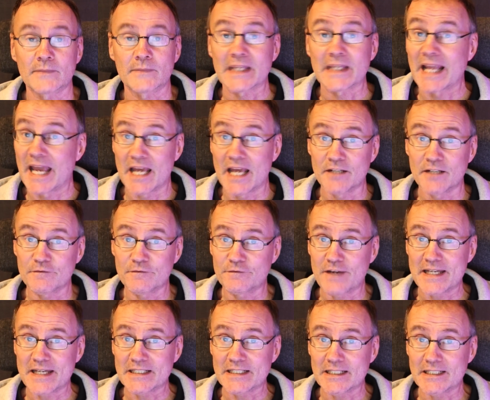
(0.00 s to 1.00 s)
And
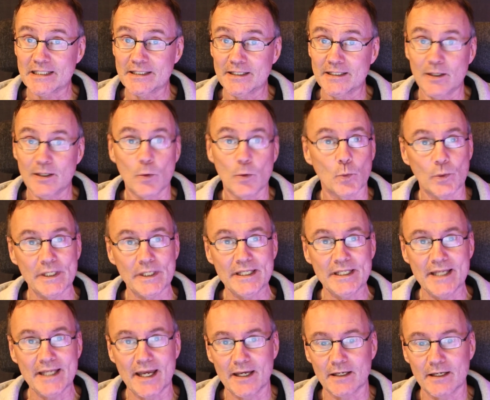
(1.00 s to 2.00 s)
finally, we
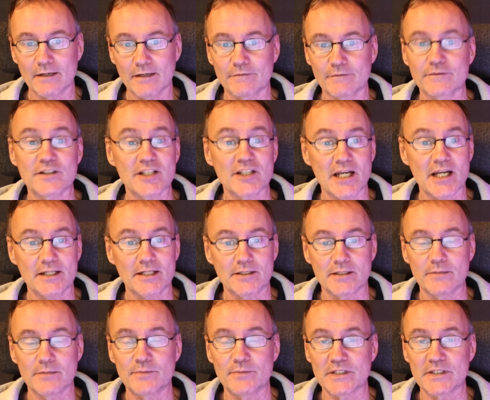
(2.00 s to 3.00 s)
have
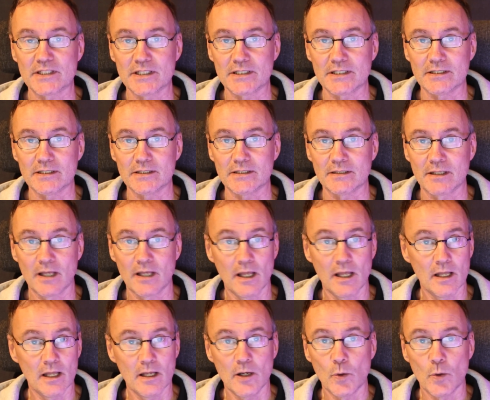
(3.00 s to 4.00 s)
ChatGPT,
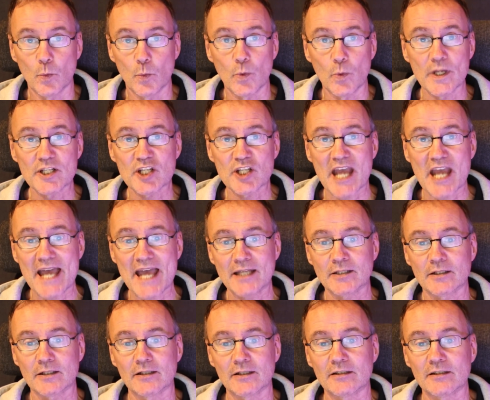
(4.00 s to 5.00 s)
which
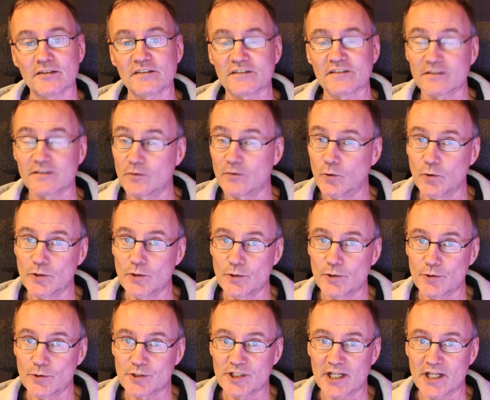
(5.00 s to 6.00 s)
handles all your
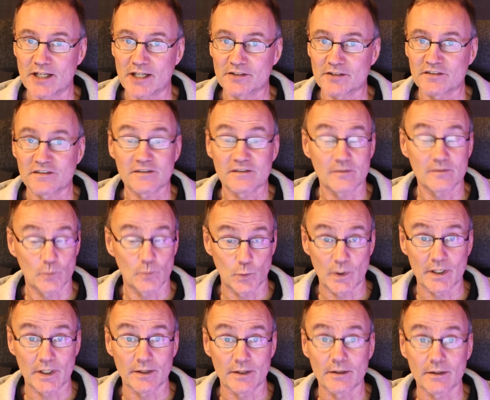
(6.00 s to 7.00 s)
chats
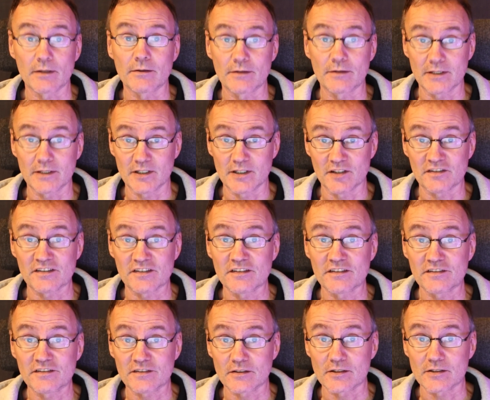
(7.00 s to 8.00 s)
with the
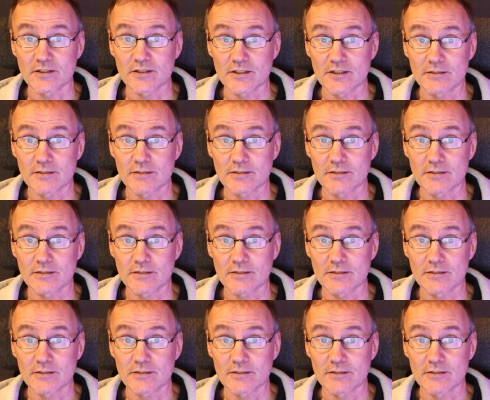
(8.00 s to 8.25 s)
assistant.